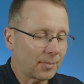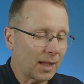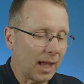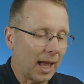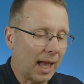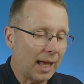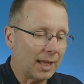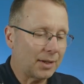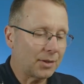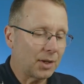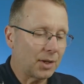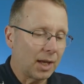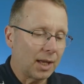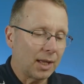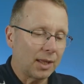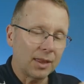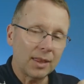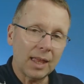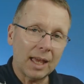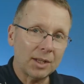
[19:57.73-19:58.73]
And
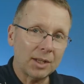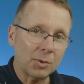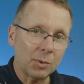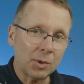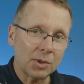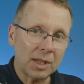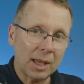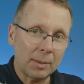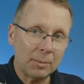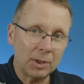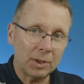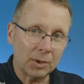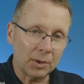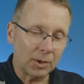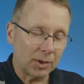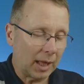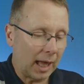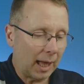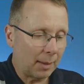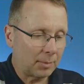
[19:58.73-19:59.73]
that is what's
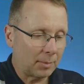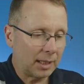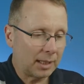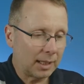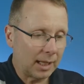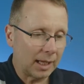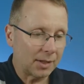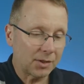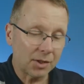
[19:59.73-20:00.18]
happening there.